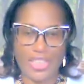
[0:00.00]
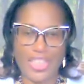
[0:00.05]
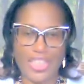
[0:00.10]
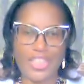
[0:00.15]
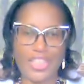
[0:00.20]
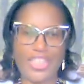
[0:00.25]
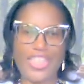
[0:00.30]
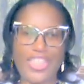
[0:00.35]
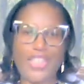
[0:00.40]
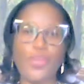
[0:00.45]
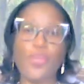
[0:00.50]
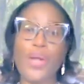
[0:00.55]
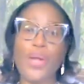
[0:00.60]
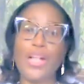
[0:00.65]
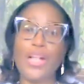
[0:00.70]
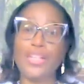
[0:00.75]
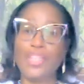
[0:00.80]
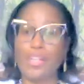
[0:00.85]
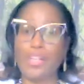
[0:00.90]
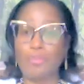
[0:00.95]
And I was saying,
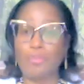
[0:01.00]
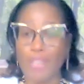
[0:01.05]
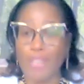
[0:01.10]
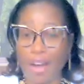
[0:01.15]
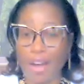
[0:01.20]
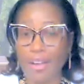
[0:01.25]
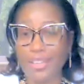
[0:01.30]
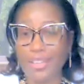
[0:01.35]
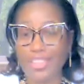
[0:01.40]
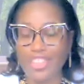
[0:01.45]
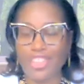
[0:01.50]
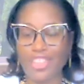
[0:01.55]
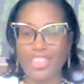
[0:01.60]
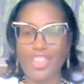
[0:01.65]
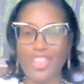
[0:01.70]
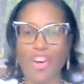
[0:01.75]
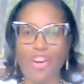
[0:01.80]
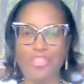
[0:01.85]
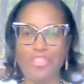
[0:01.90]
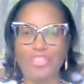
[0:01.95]
welcome, Doc.
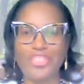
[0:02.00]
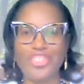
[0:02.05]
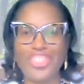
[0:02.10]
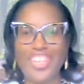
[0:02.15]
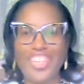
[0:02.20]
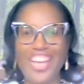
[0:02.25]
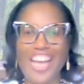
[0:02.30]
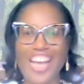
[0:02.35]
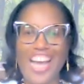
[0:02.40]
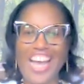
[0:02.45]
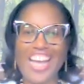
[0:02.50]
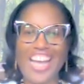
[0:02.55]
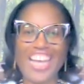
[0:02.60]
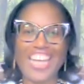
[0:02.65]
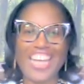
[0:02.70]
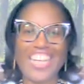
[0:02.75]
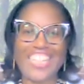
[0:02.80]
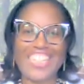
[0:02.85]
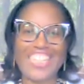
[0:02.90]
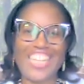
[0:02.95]
Not often I
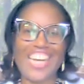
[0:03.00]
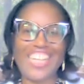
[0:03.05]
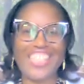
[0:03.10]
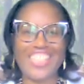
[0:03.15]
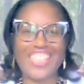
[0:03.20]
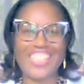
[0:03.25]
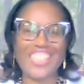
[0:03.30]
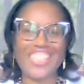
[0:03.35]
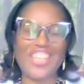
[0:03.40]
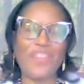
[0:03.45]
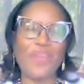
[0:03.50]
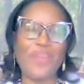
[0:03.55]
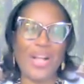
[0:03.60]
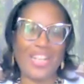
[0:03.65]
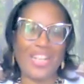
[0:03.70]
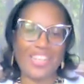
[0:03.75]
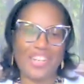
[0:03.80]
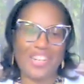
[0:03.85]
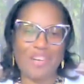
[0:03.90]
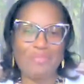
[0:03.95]
get a chance to say,
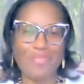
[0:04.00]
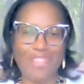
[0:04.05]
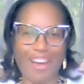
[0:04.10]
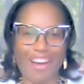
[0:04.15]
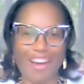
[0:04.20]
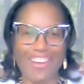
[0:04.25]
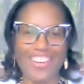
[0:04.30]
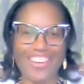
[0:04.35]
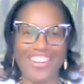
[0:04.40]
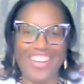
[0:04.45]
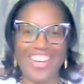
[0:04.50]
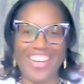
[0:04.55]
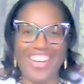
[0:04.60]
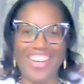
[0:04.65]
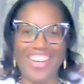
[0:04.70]
welcome, Doc.